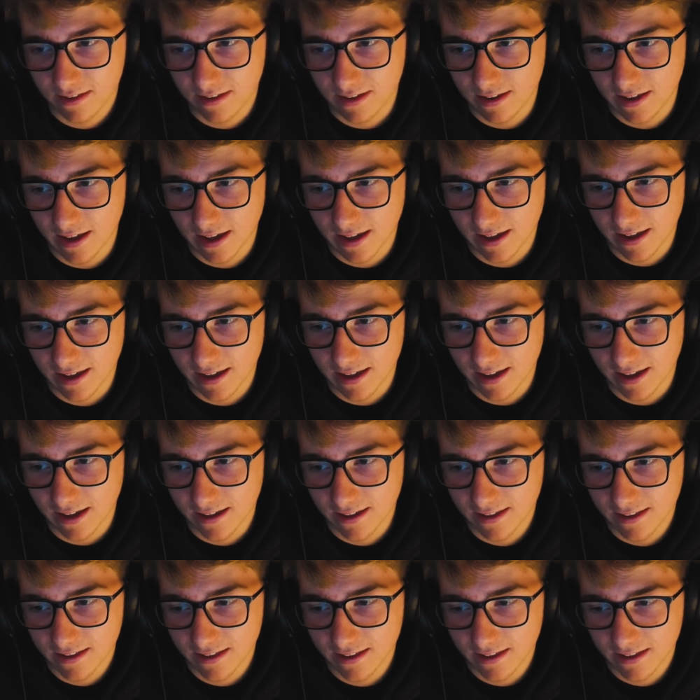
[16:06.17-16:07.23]
Yeah.
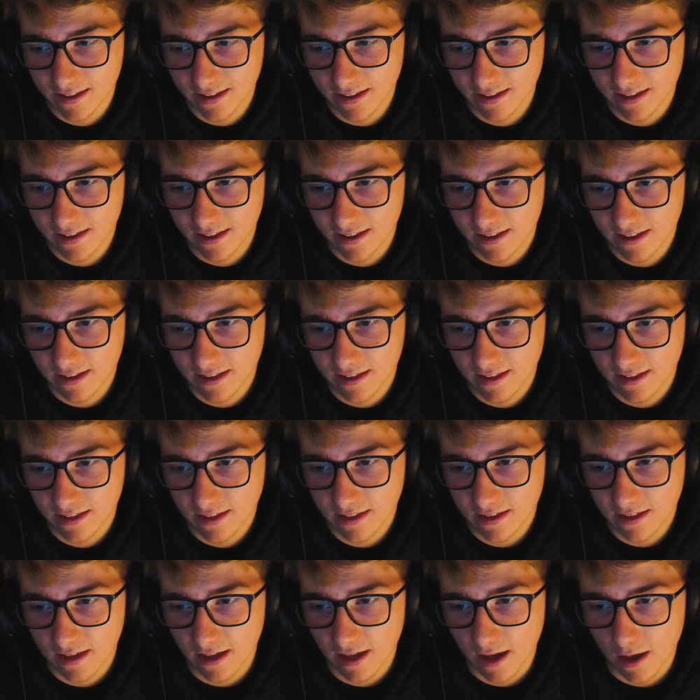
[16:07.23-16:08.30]

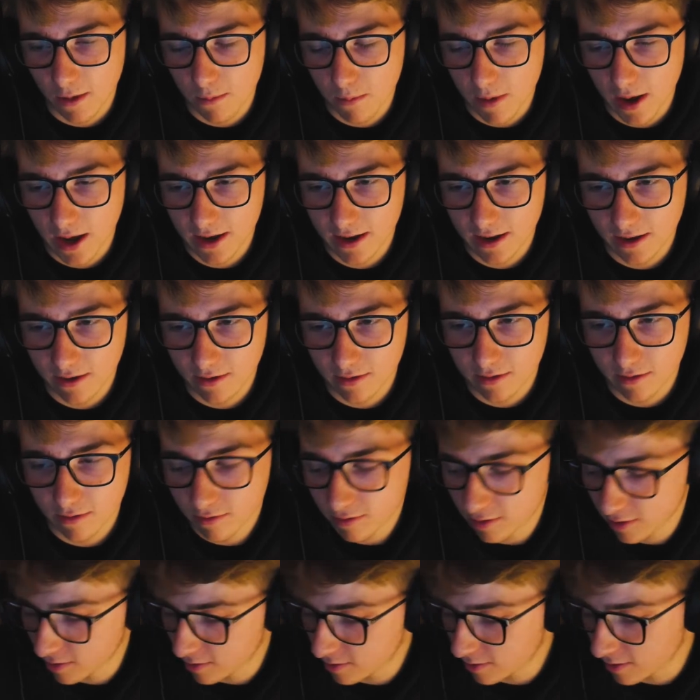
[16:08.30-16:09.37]
A madhouse of
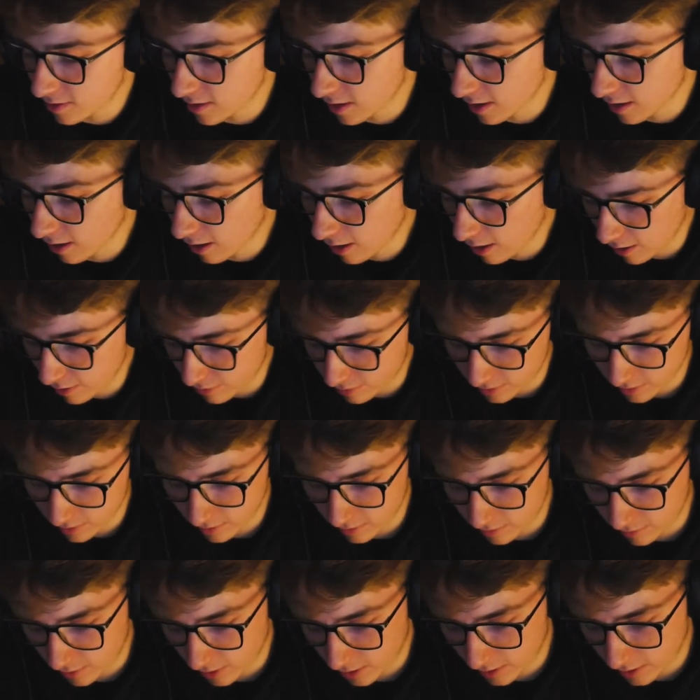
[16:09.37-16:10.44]
just laughs
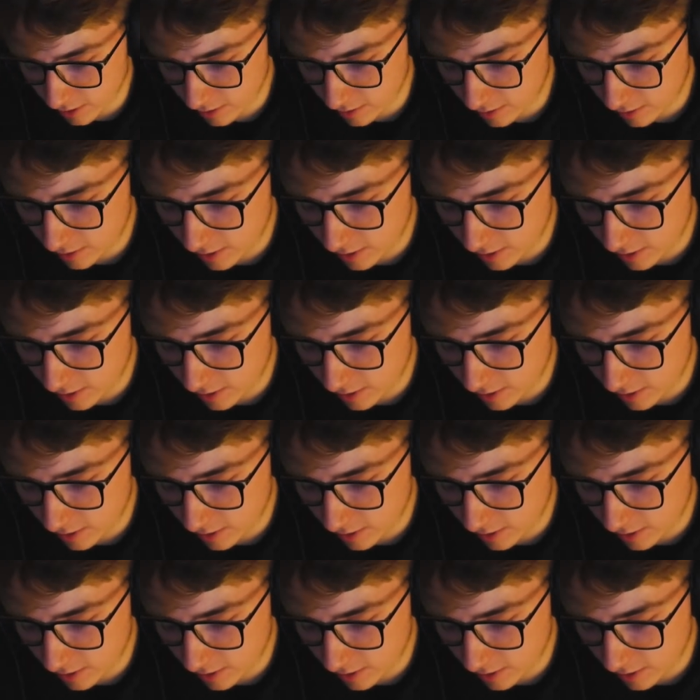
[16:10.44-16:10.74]
and fucking